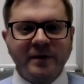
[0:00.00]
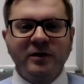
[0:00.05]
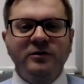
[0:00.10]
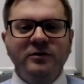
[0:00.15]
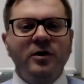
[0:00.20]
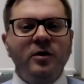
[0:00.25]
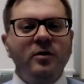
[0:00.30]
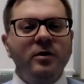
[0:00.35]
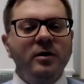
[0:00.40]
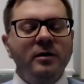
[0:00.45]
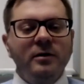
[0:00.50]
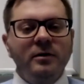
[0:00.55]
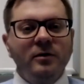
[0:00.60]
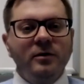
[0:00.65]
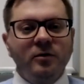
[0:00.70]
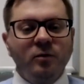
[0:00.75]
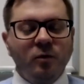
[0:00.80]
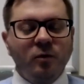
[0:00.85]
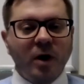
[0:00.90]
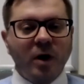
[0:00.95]
So
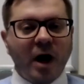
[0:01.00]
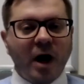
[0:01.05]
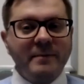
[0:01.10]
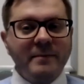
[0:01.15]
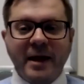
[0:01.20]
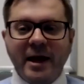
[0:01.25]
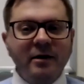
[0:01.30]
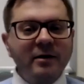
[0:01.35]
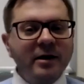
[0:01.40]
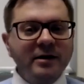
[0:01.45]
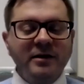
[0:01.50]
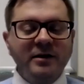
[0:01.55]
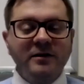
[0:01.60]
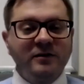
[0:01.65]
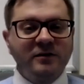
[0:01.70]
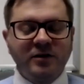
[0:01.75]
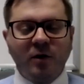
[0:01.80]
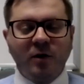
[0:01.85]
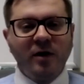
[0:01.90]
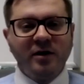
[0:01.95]
I'm hearing these
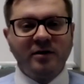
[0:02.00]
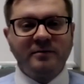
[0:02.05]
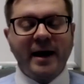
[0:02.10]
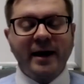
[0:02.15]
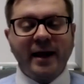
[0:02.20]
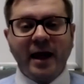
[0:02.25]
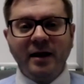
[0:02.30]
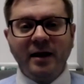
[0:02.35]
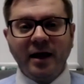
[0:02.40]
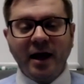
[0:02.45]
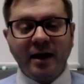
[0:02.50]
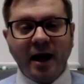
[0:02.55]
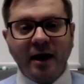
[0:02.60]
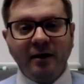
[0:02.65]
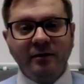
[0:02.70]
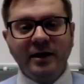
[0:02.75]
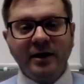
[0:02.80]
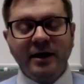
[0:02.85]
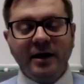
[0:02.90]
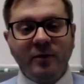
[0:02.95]
stories, Mac, and
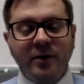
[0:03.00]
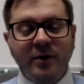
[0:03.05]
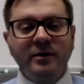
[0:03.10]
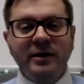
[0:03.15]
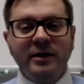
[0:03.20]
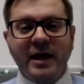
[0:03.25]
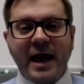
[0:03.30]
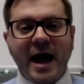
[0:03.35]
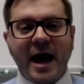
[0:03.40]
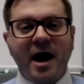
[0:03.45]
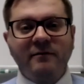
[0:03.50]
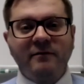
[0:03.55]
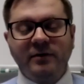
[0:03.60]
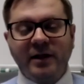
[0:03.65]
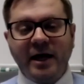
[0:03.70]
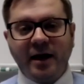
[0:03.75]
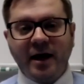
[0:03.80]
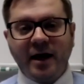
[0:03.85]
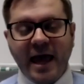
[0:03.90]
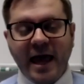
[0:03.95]
we only have
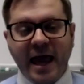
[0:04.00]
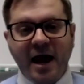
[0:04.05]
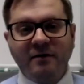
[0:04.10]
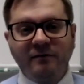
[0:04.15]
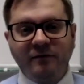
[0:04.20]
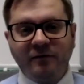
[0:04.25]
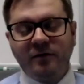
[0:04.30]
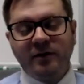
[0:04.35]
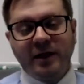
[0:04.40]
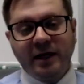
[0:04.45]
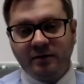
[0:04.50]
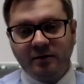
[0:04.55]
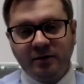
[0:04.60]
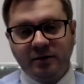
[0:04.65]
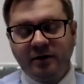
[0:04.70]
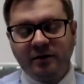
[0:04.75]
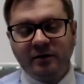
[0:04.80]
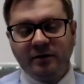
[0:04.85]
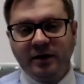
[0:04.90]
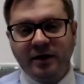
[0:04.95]
like a handful, like
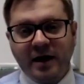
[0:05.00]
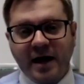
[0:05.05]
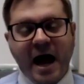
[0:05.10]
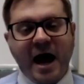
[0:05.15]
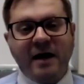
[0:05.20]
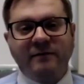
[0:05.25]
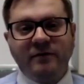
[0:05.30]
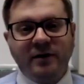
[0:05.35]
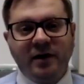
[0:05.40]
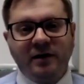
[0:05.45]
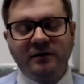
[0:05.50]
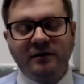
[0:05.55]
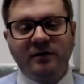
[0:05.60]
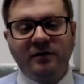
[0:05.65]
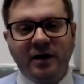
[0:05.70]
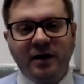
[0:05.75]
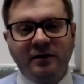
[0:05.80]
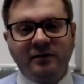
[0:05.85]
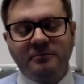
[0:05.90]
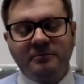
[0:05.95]
literally a half a dozen or a
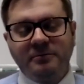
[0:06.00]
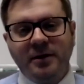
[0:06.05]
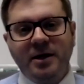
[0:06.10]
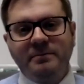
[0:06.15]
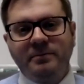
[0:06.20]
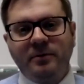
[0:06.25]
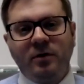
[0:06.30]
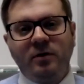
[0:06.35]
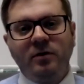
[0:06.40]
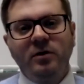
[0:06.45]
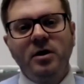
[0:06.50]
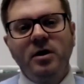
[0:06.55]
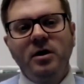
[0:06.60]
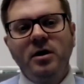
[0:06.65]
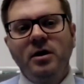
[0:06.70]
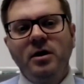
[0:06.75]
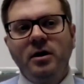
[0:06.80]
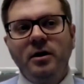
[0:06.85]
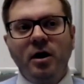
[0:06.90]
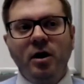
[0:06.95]
dozen people
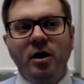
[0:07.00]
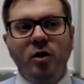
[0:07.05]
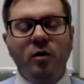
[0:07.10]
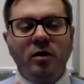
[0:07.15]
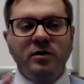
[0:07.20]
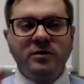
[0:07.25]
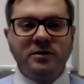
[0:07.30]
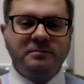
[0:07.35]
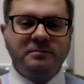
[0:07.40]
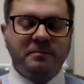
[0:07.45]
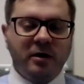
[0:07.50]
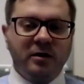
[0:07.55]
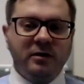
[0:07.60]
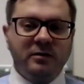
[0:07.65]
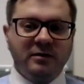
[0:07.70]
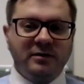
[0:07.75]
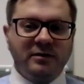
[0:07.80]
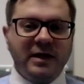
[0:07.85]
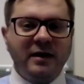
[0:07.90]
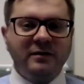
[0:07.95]
who are part of
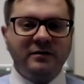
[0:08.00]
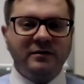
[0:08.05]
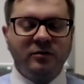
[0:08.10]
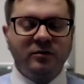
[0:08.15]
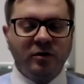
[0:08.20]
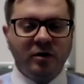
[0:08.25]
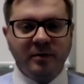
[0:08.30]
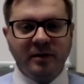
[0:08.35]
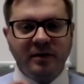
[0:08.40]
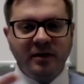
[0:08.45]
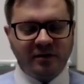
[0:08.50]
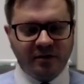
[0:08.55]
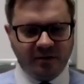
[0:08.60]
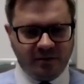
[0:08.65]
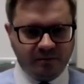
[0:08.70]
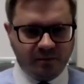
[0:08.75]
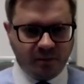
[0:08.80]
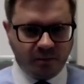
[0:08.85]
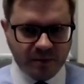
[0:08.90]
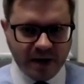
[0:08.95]
the test group, and this
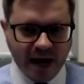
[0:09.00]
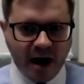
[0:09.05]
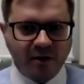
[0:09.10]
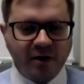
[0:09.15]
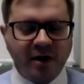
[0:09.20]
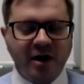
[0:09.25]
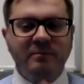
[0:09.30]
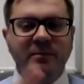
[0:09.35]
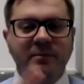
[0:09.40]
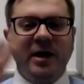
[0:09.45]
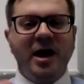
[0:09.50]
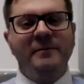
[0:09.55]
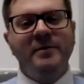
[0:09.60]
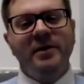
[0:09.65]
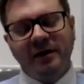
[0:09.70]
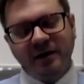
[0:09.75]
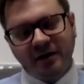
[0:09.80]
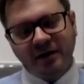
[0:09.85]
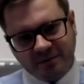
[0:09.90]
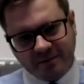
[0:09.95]
is now becoming
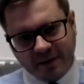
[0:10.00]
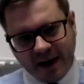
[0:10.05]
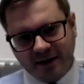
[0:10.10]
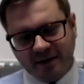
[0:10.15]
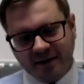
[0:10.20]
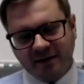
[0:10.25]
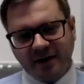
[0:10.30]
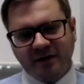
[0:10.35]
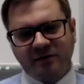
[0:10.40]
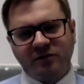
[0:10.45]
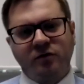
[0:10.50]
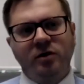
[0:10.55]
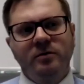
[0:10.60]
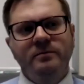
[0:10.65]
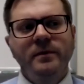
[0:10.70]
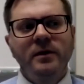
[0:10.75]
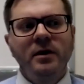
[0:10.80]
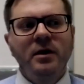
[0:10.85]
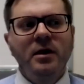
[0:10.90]
an expanded test group,